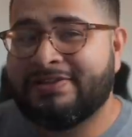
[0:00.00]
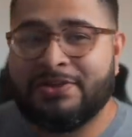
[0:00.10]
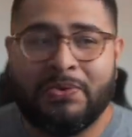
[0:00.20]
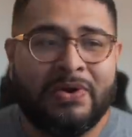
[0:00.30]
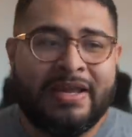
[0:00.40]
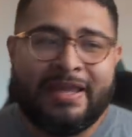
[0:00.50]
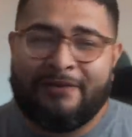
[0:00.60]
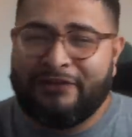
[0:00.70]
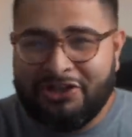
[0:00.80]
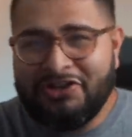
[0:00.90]
So
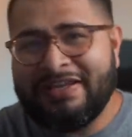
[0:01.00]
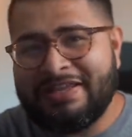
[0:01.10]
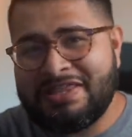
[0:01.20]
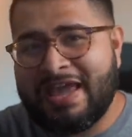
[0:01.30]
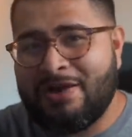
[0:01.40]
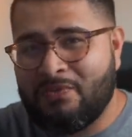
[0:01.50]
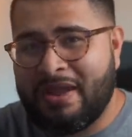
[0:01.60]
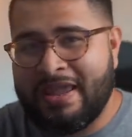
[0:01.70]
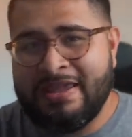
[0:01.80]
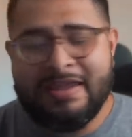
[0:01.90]
if we look at it that
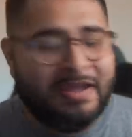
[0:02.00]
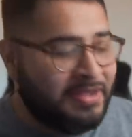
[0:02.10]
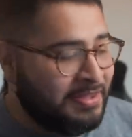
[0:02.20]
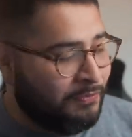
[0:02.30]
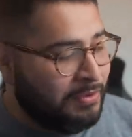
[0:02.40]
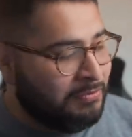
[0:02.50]
way, then we